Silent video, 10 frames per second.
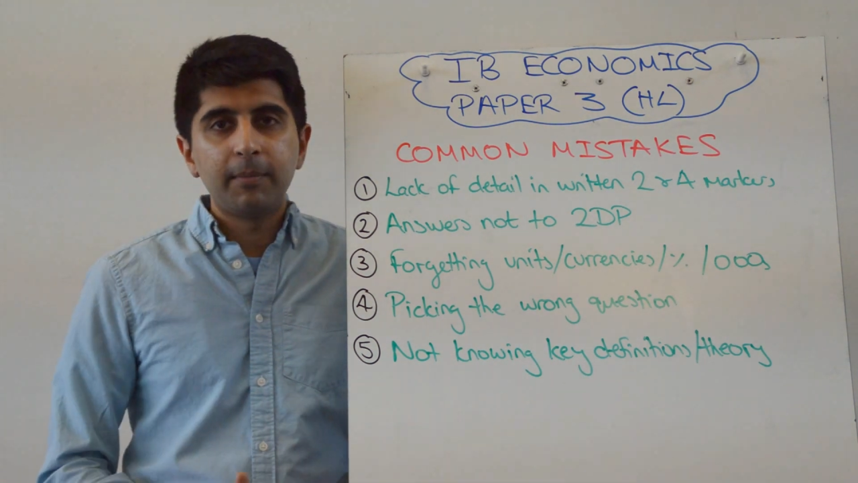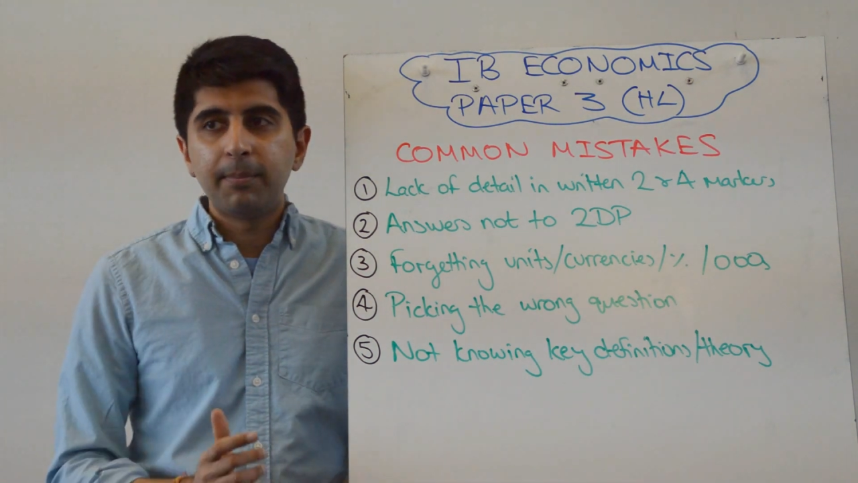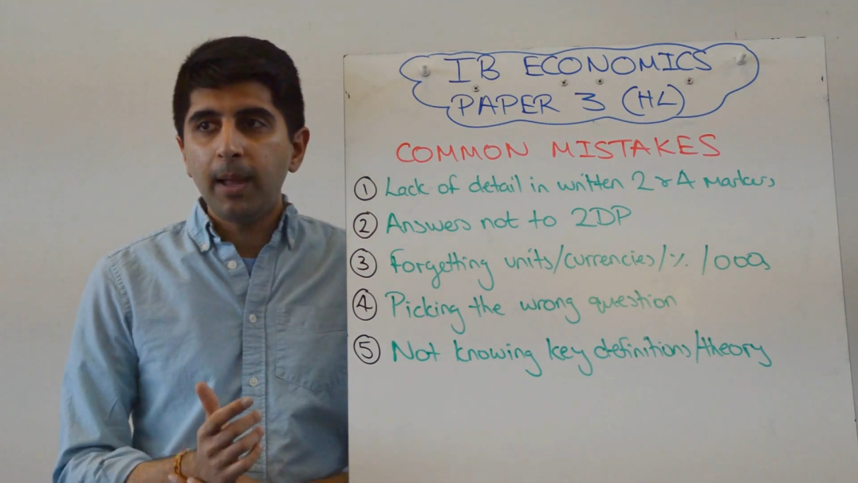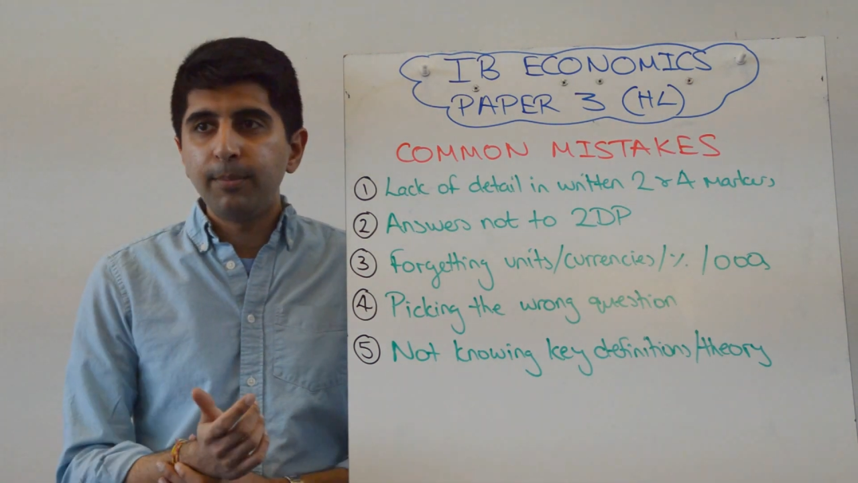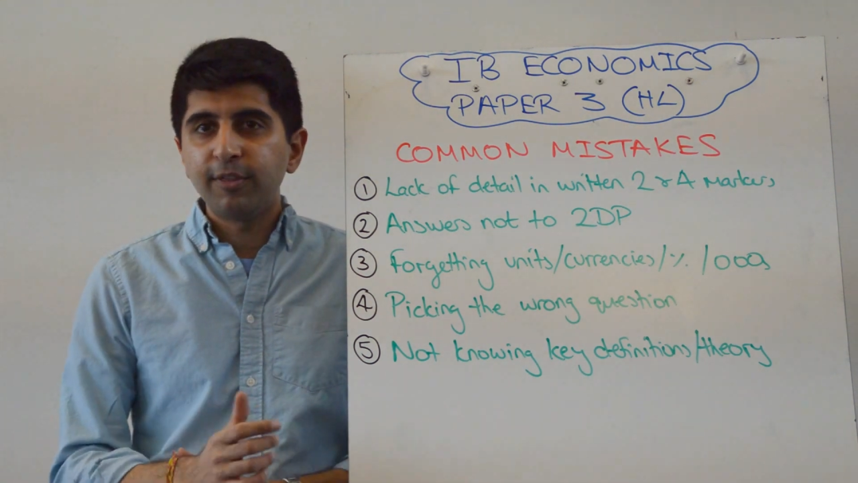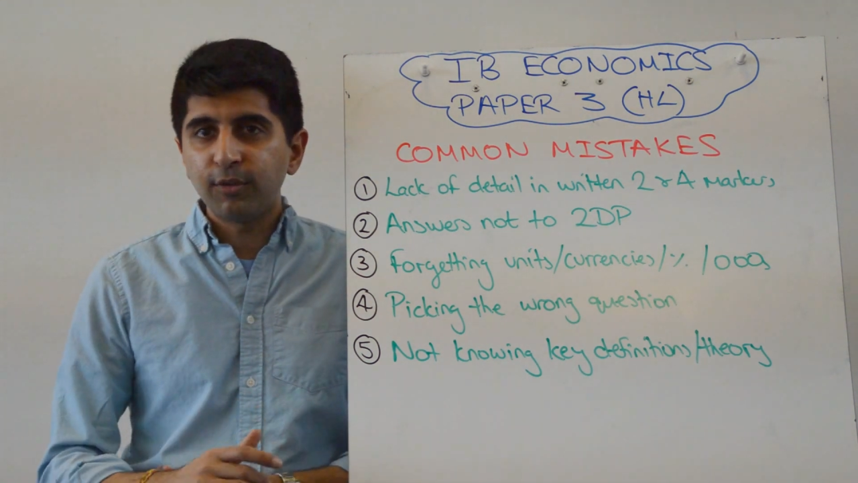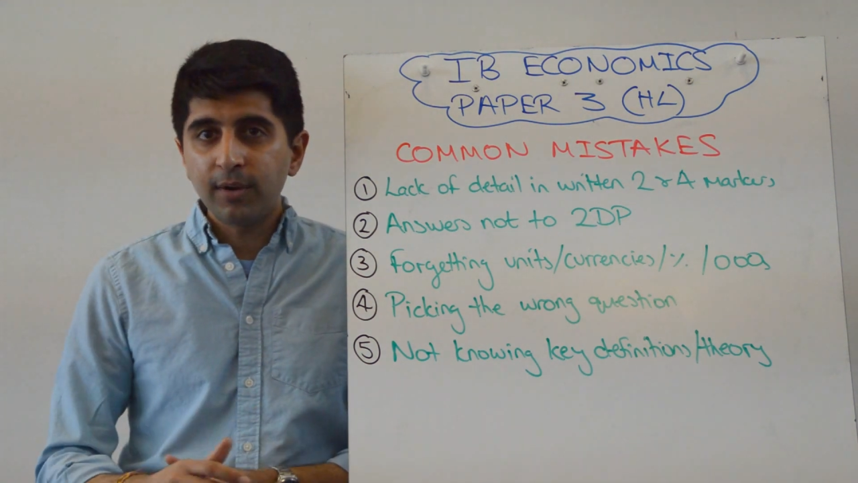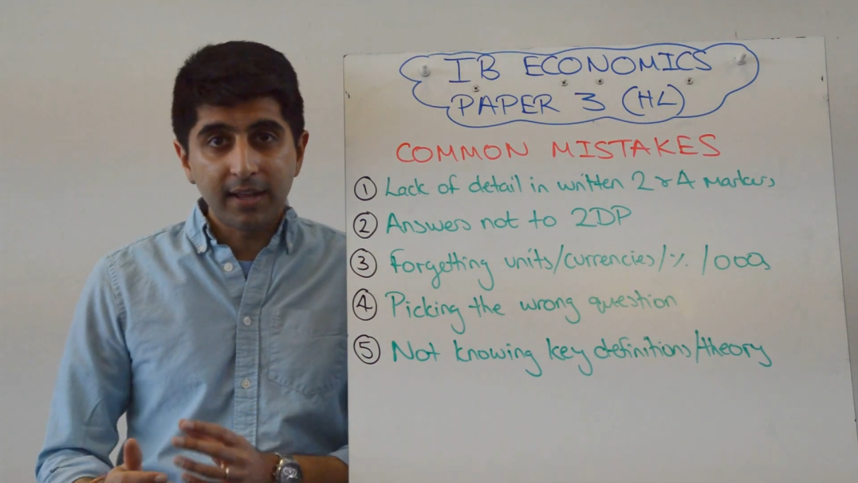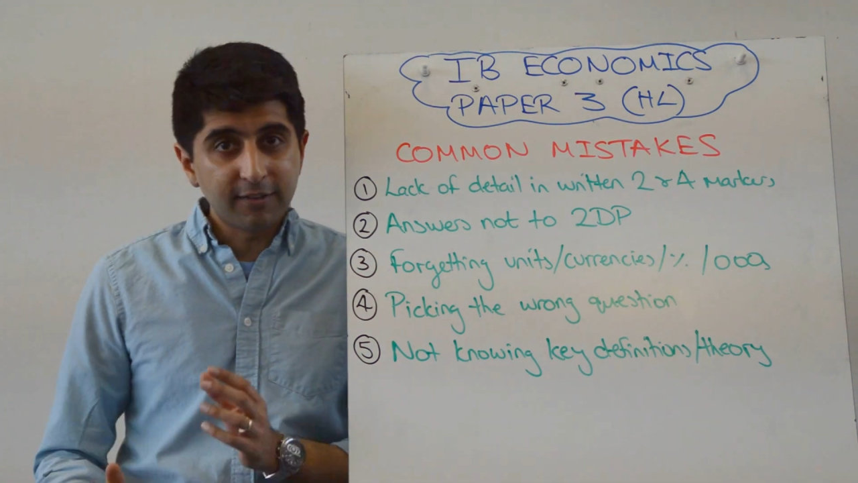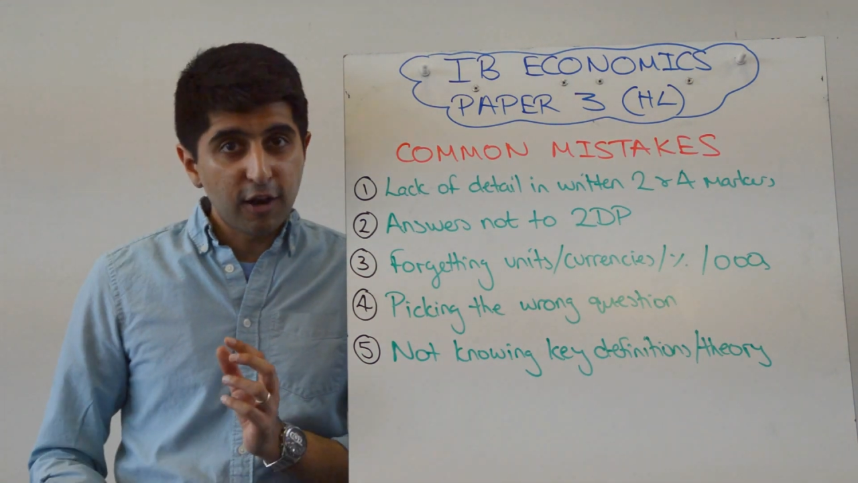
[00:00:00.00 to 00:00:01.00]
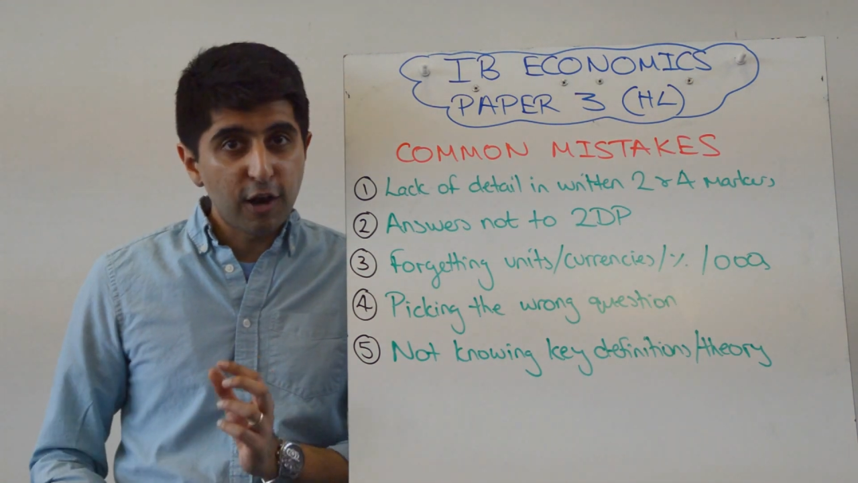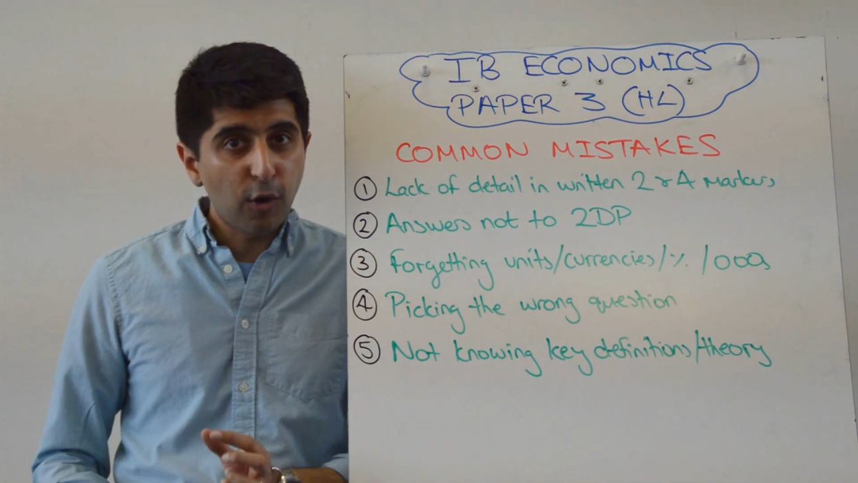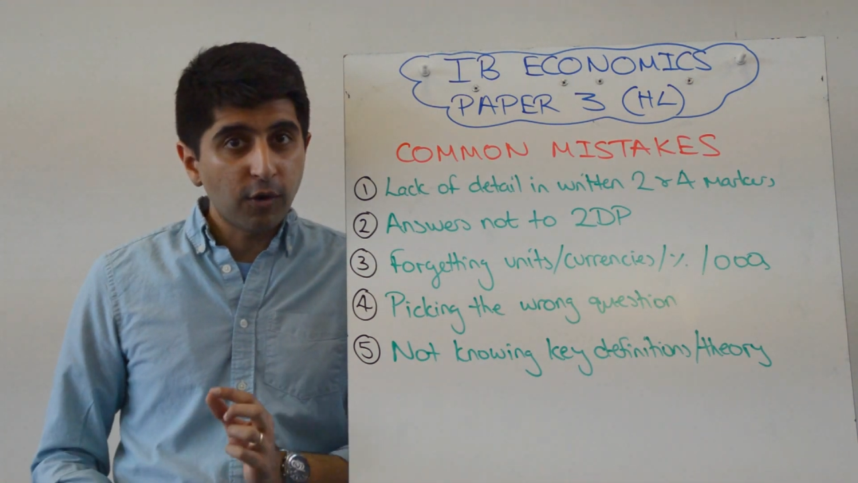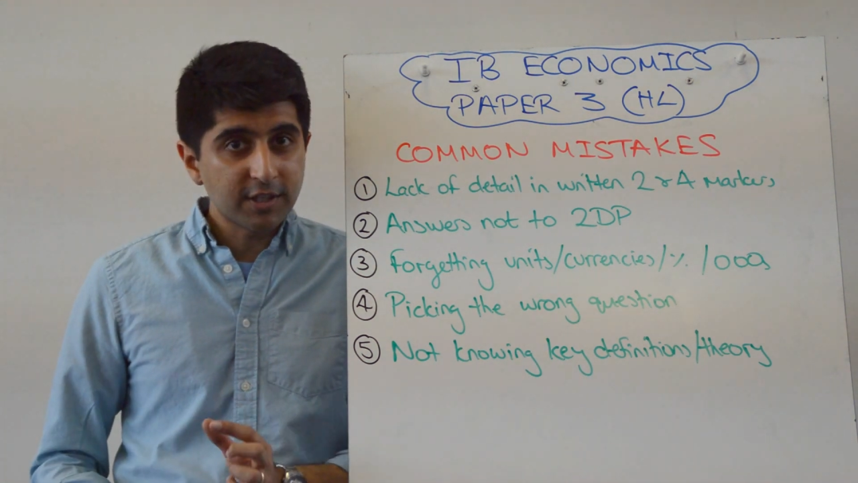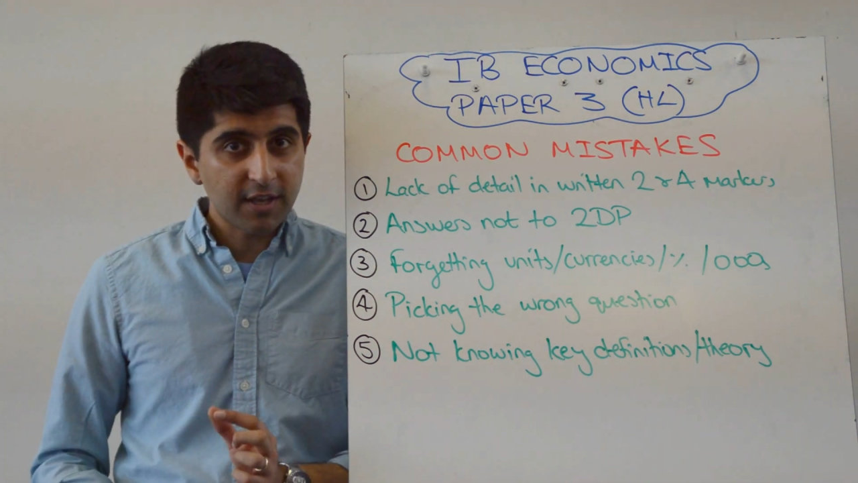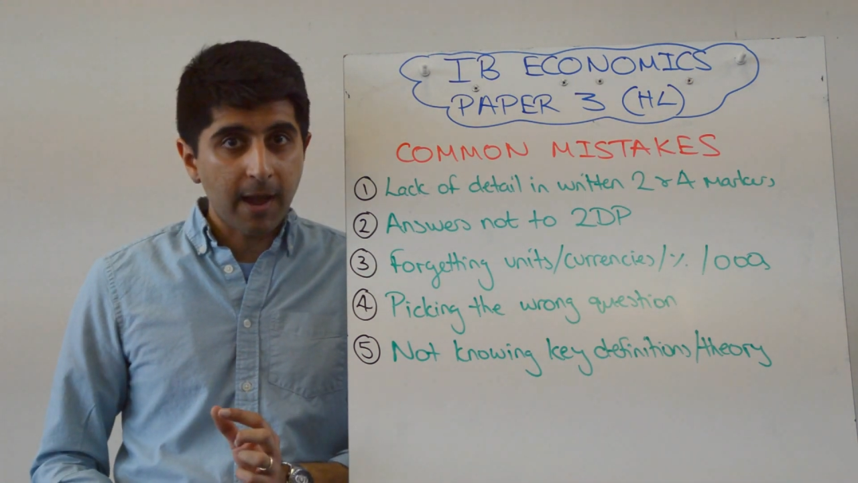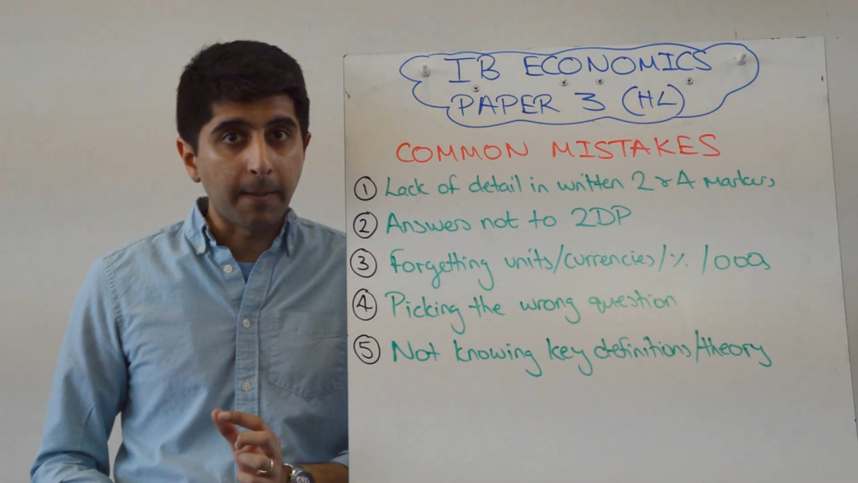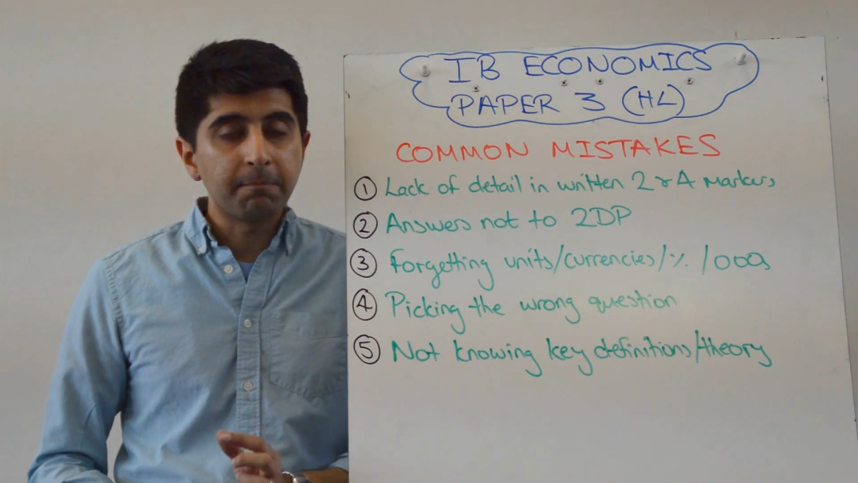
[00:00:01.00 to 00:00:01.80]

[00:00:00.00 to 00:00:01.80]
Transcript: in a paper three is a long time,